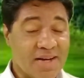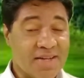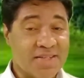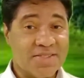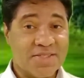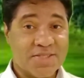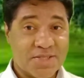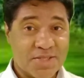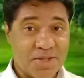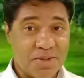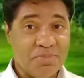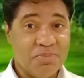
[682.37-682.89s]

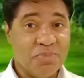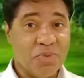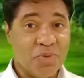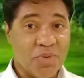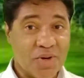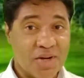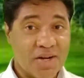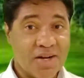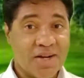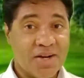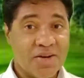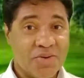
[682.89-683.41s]
and stop
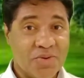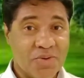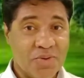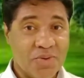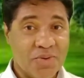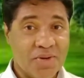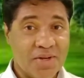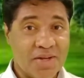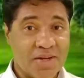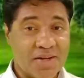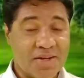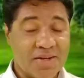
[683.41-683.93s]
moaning and
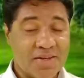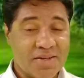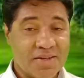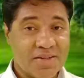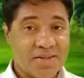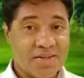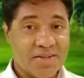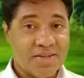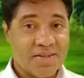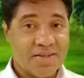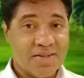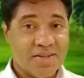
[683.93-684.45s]
groaning?
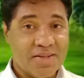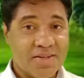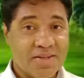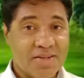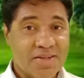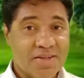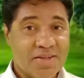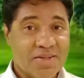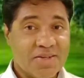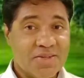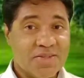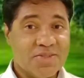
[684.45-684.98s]

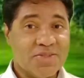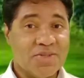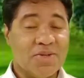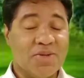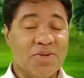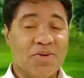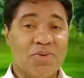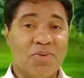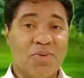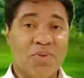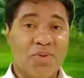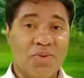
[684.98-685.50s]
So
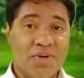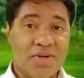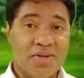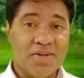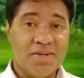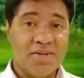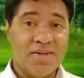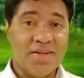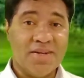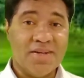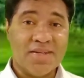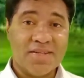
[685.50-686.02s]
the
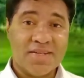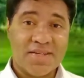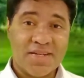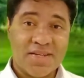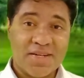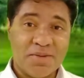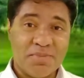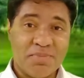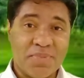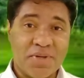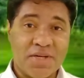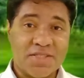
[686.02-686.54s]
owner looked at
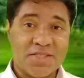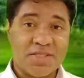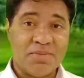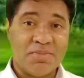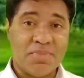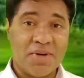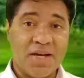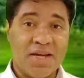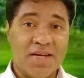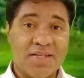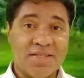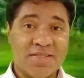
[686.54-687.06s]
the
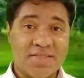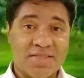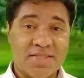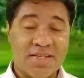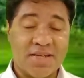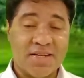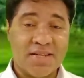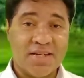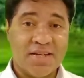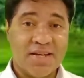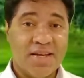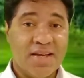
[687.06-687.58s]
passerby and
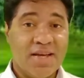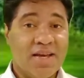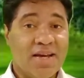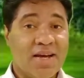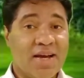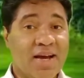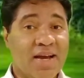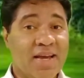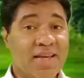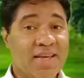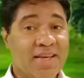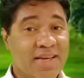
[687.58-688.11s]
said,
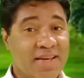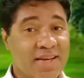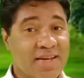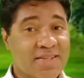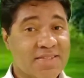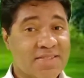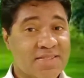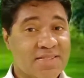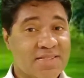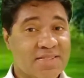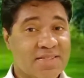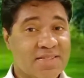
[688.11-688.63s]
"I
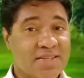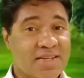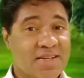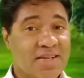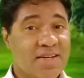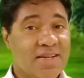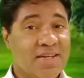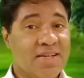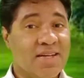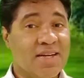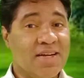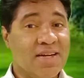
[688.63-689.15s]
guess
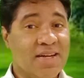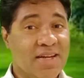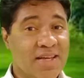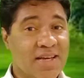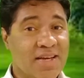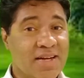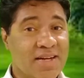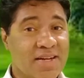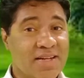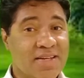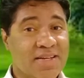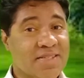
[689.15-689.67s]
the
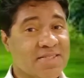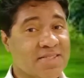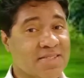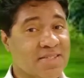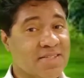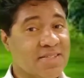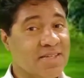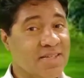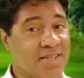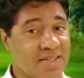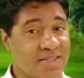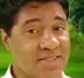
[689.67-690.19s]
nail
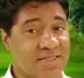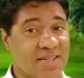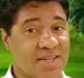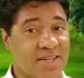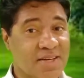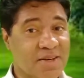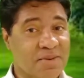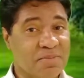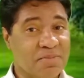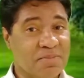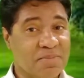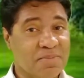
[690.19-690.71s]
isn't hurting
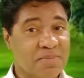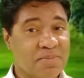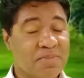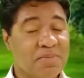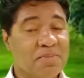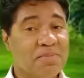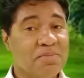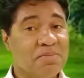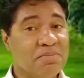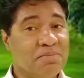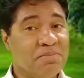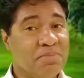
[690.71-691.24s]
him
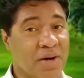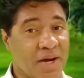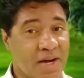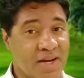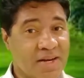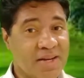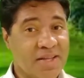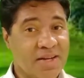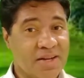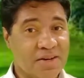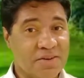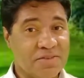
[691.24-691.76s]

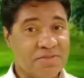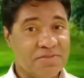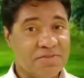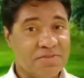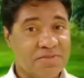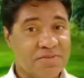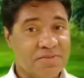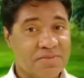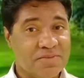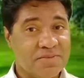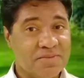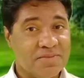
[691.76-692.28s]
bad enough."